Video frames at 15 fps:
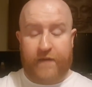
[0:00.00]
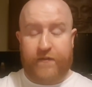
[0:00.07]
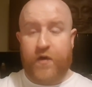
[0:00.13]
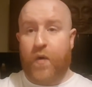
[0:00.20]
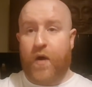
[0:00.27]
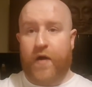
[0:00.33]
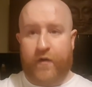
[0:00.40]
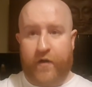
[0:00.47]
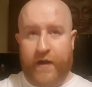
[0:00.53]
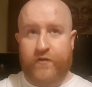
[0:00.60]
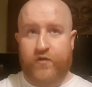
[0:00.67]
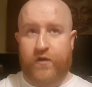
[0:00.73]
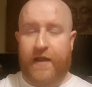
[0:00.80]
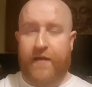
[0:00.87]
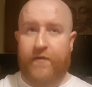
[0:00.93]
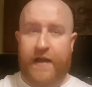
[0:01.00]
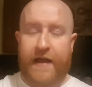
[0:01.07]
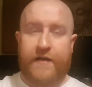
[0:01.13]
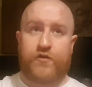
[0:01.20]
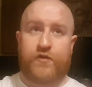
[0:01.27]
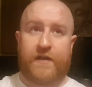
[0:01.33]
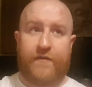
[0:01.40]
If you are on entry
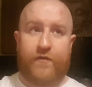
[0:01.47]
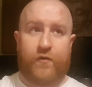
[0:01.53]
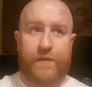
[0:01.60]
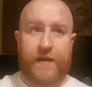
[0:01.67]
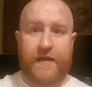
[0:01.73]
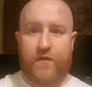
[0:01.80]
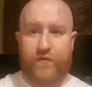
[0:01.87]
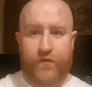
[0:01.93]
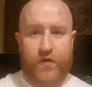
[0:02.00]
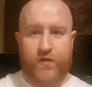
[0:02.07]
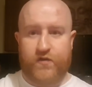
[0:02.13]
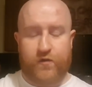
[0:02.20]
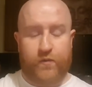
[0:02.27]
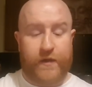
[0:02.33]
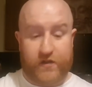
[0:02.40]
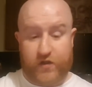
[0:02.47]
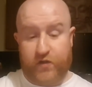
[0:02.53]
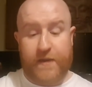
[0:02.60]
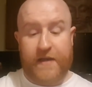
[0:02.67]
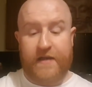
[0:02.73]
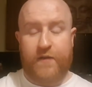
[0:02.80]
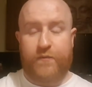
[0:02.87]
level being the first 2 weeks you
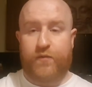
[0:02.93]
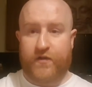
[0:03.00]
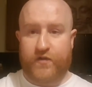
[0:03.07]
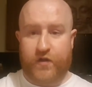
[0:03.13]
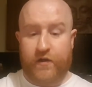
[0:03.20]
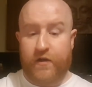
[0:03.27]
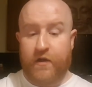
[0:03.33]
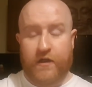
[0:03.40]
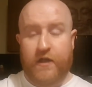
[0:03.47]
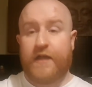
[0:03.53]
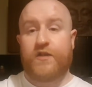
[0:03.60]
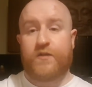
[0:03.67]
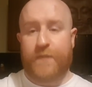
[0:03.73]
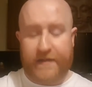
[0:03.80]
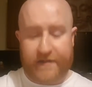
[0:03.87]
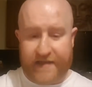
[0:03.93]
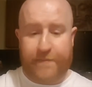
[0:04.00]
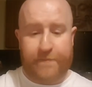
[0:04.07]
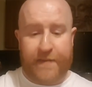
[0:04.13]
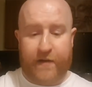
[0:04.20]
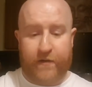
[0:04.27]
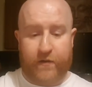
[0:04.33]
spend in the prison, you can spend
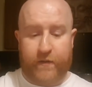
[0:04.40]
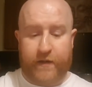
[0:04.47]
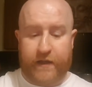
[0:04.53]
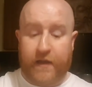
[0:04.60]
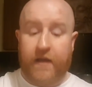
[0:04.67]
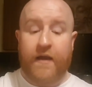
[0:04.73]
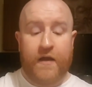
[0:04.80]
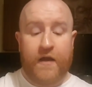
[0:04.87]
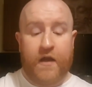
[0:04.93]
£10 a week.